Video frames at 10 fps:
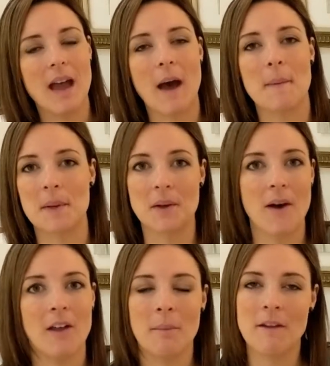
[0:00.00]
I'm going
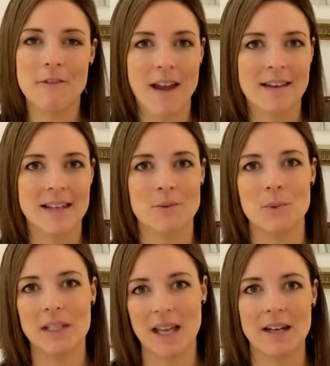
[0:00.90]
to call up my friend and
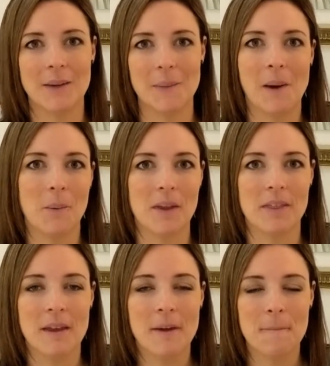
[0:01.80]
really kind of go out
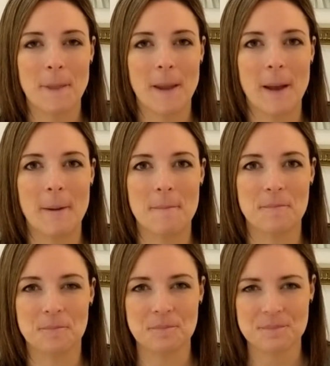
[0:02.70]
with
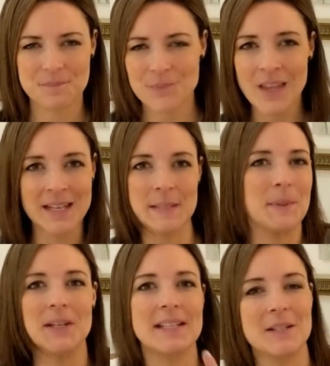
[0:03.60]
an
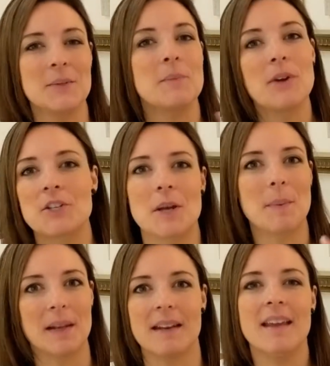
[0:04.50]
experience, some friendship